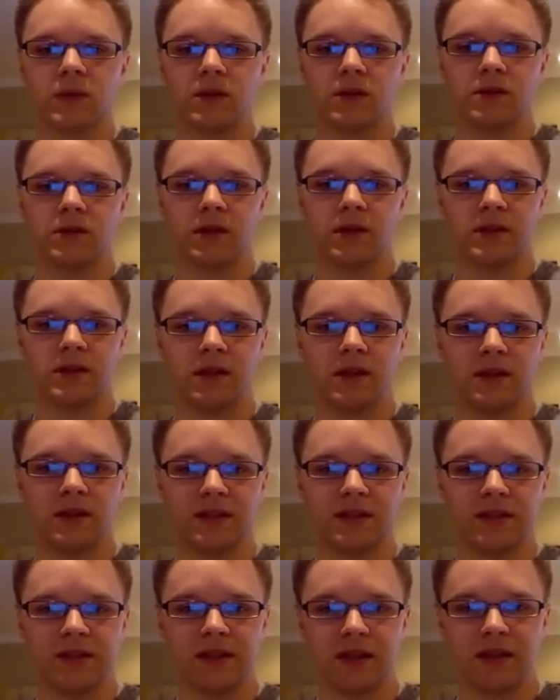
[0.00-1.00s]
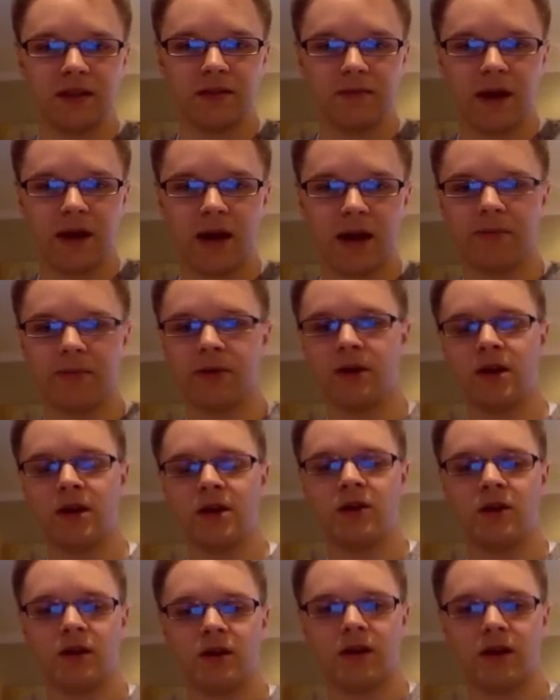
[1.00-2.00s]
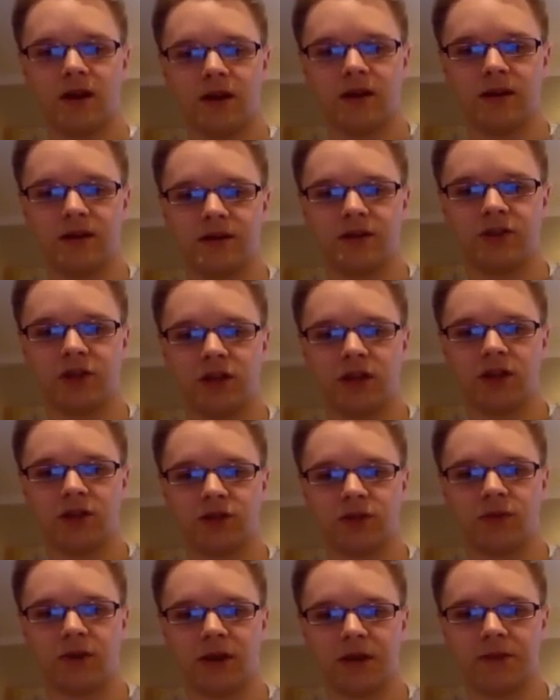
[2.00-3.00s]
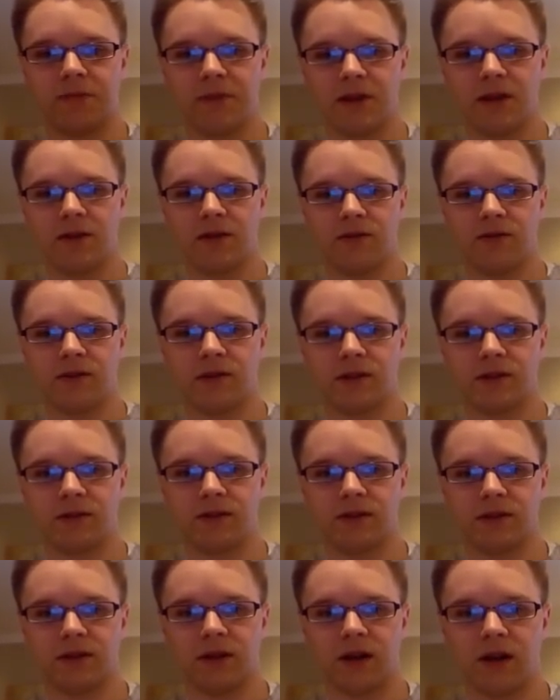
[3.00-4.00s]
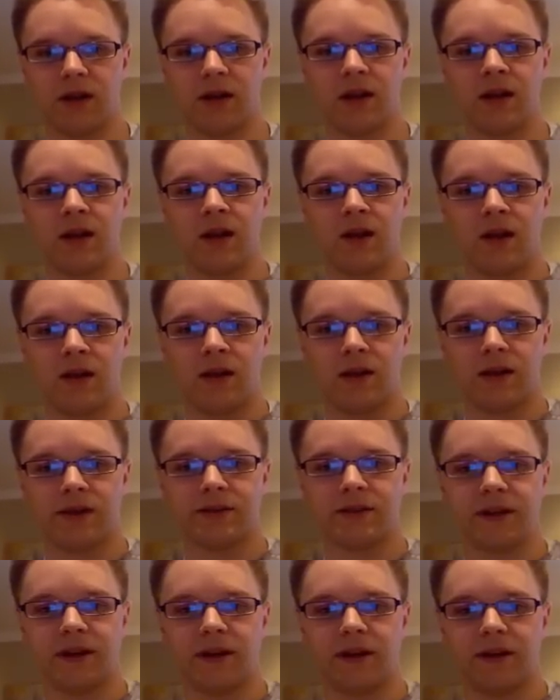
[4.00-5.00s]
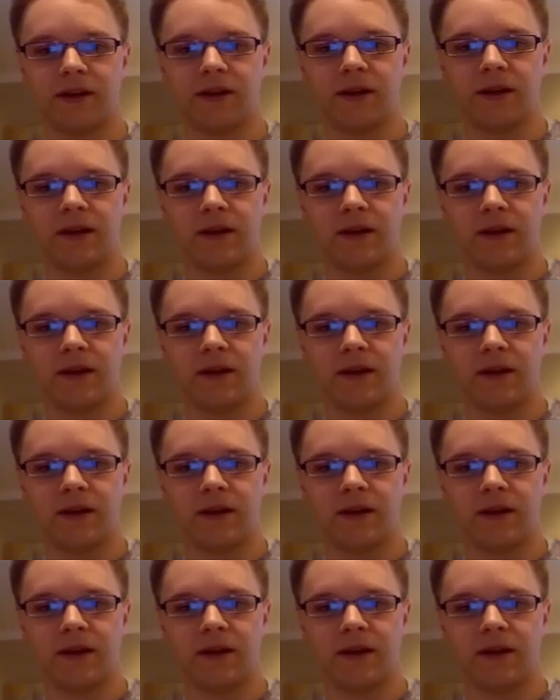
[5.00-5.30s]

So as you can see, the map has changed quite a bit. There's not a ton.